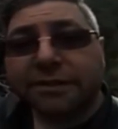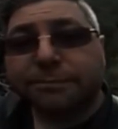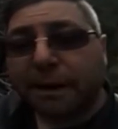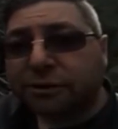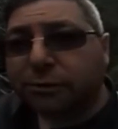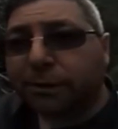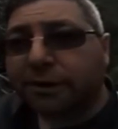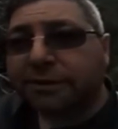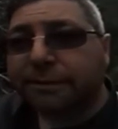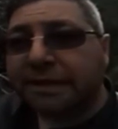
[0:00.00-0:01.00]
special
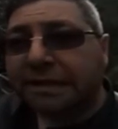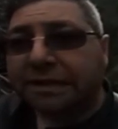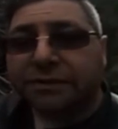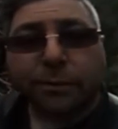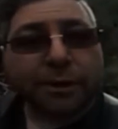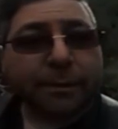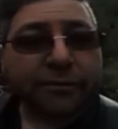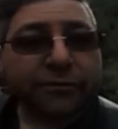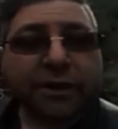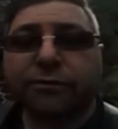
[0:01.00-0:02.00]
park to me. It's one of my
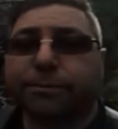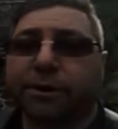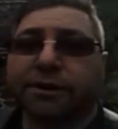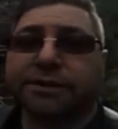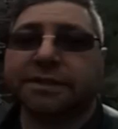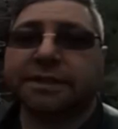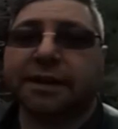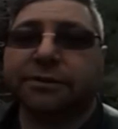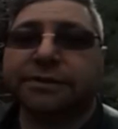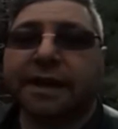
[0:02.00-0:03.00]
favorite parks in
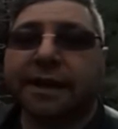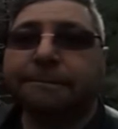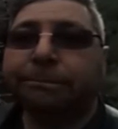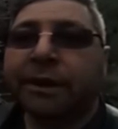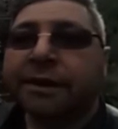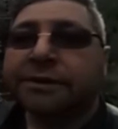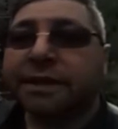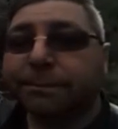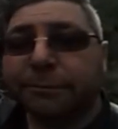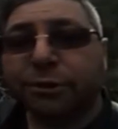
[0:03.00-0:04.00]
San Jose.
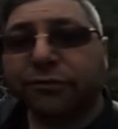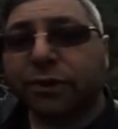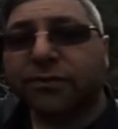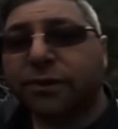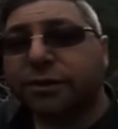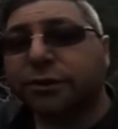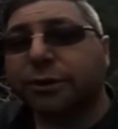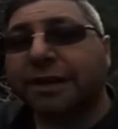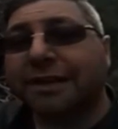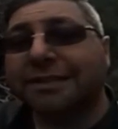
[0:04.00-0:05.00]
Some people have referred to
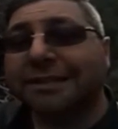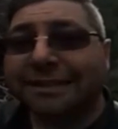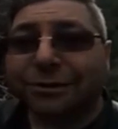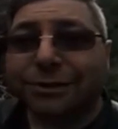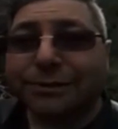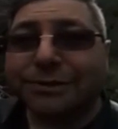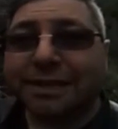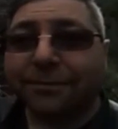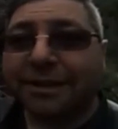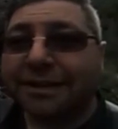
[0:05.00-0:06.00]
it as Little
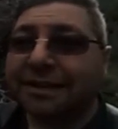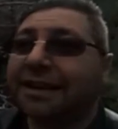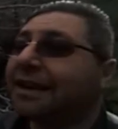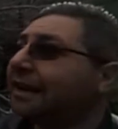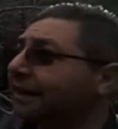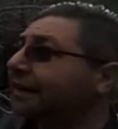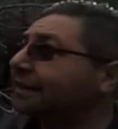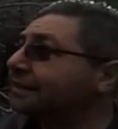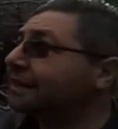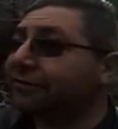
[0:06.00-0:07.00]
Yosemite, and I
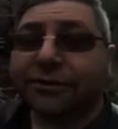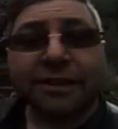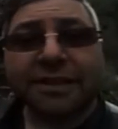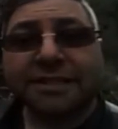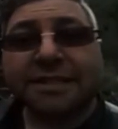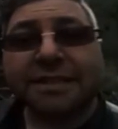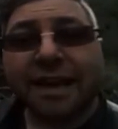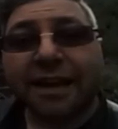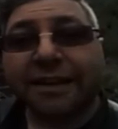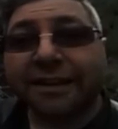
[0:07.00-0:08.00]
can definitely see
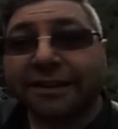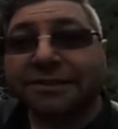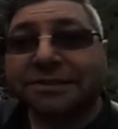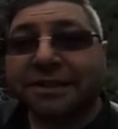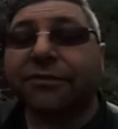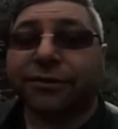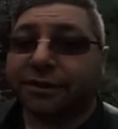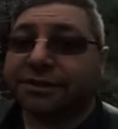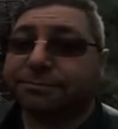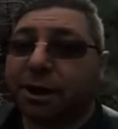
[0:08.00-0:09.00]
that. It is
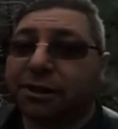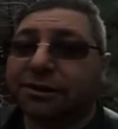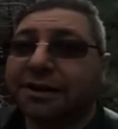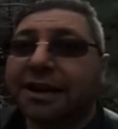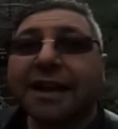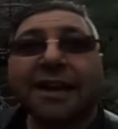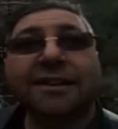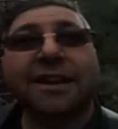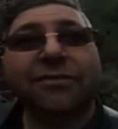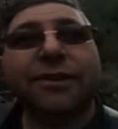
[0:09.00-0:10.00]
definitely smaller
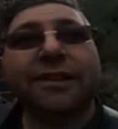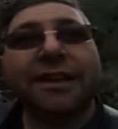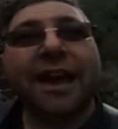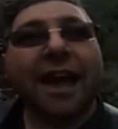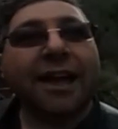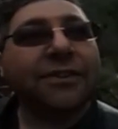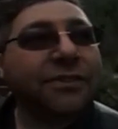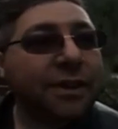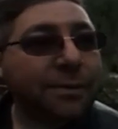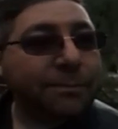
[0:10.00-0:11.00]
and definitely has
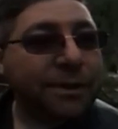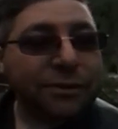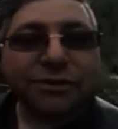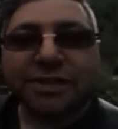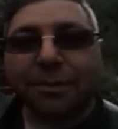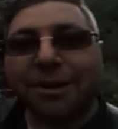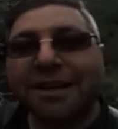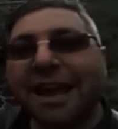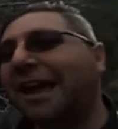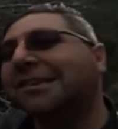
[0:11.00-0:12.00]
some
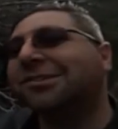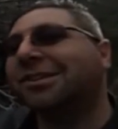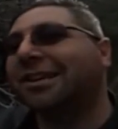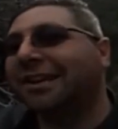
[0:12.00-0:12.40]
Yosemite-esque